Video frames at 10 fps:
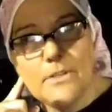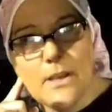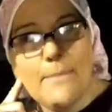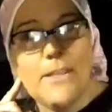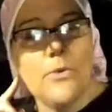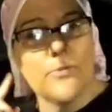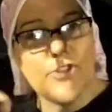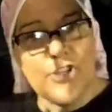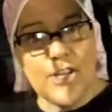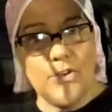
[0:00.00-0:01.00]
I mean, you will
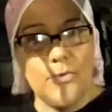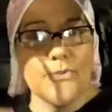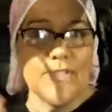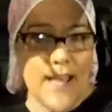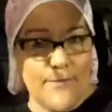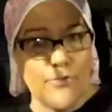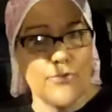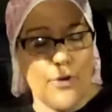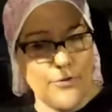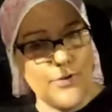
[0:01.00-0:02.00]
save on your
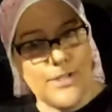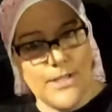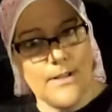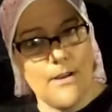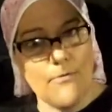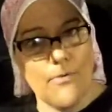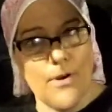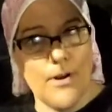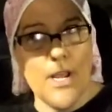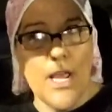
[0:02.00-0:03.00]
groceries in the long
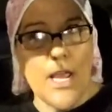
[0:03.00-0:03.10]
run